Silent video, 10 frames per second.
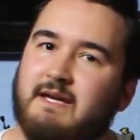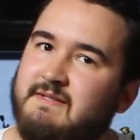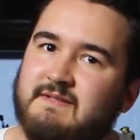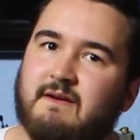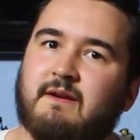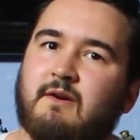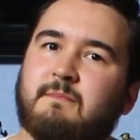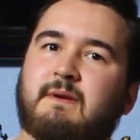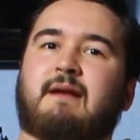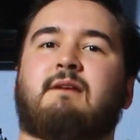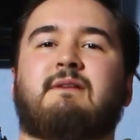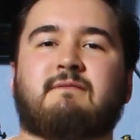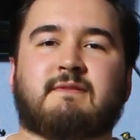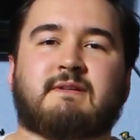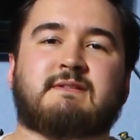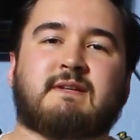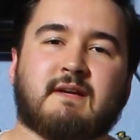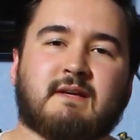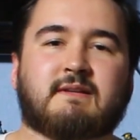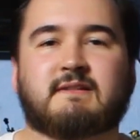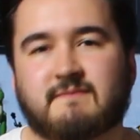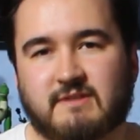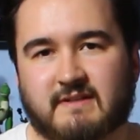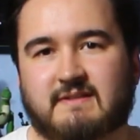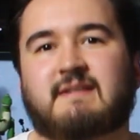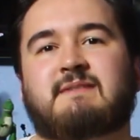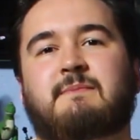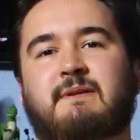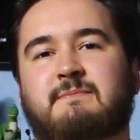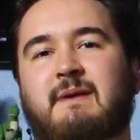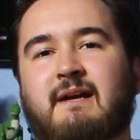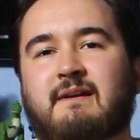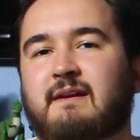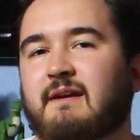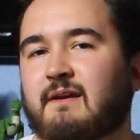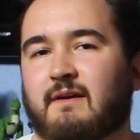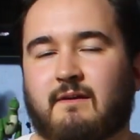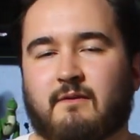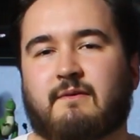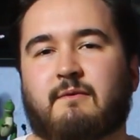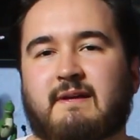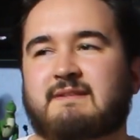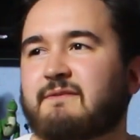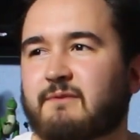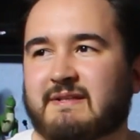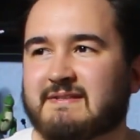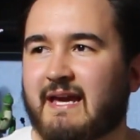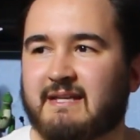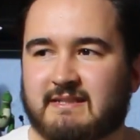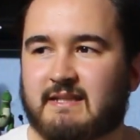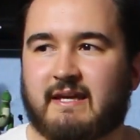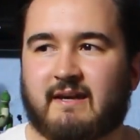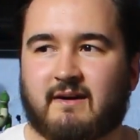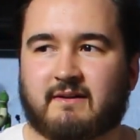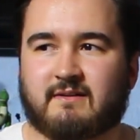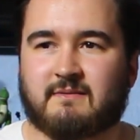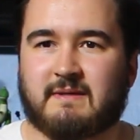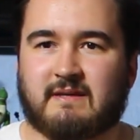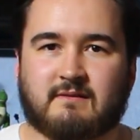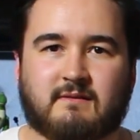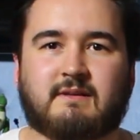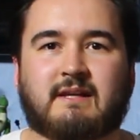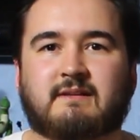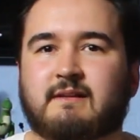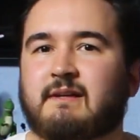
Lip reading: yes, I hope Halo Infinite does some justice, brings back a lot of old things. They've already said that they are going to be including